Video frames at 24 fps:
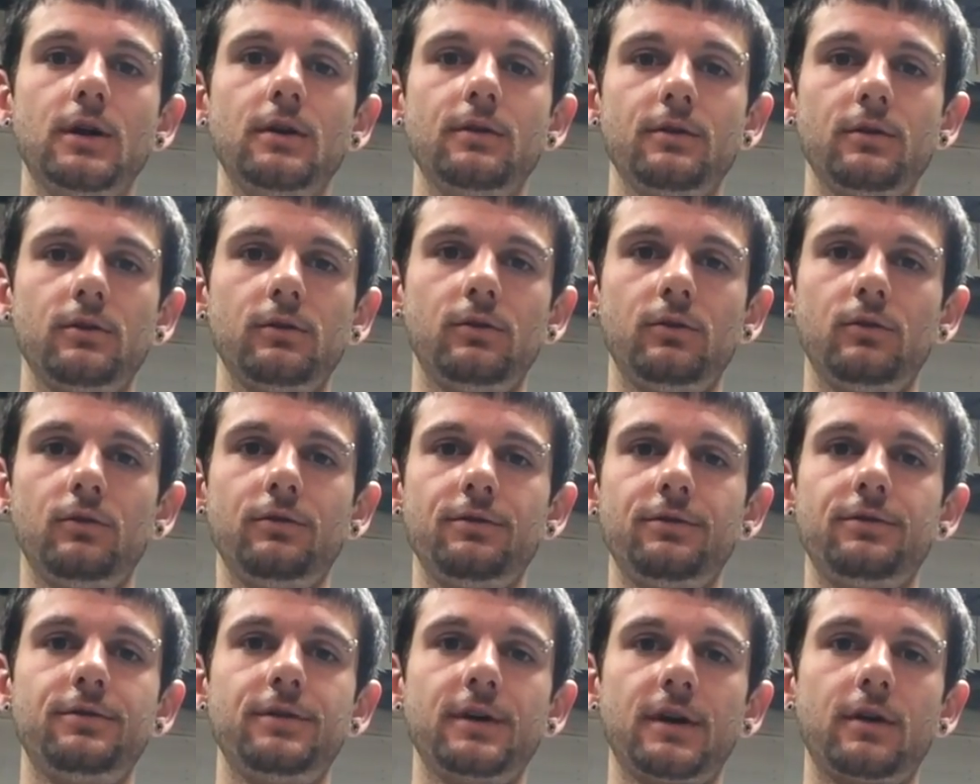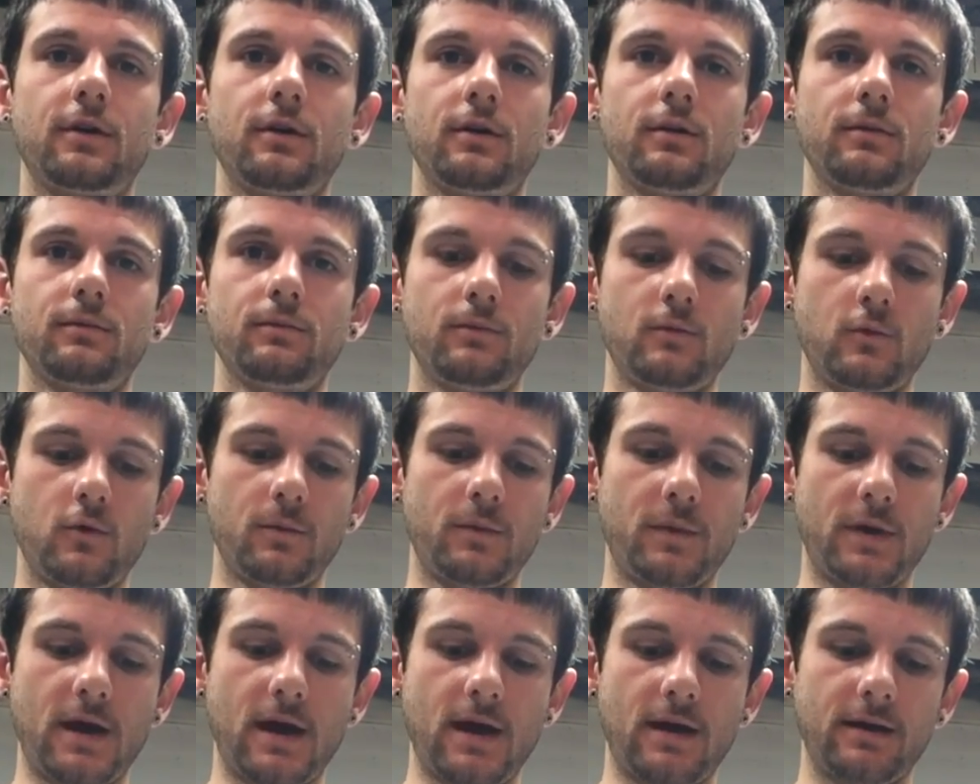they're a little thicker, more
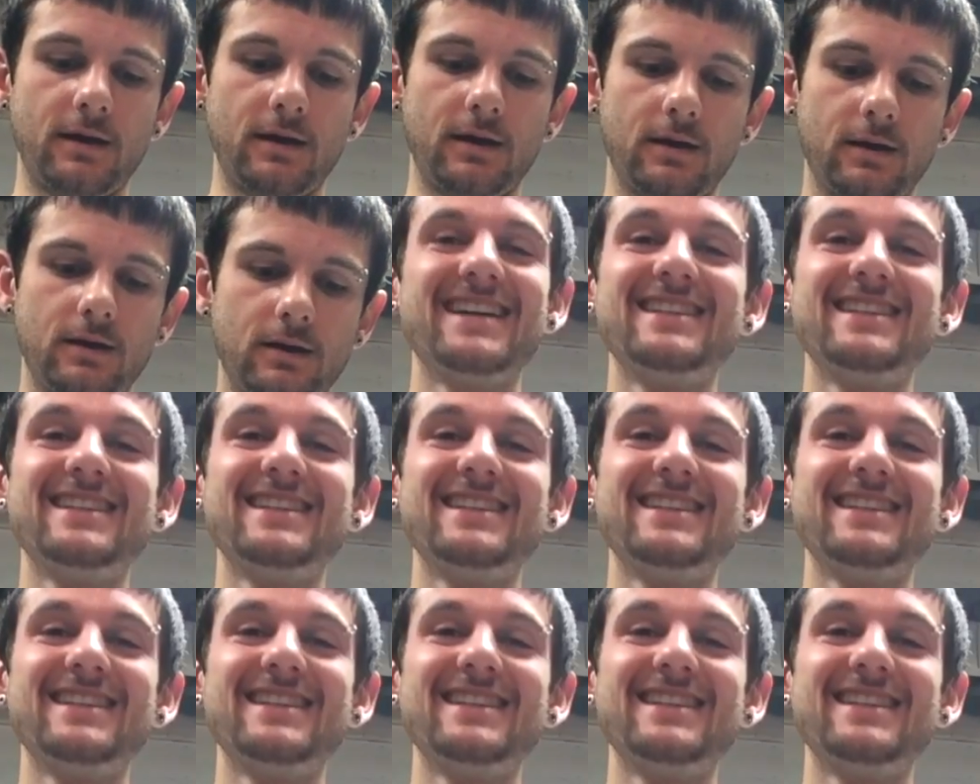padding.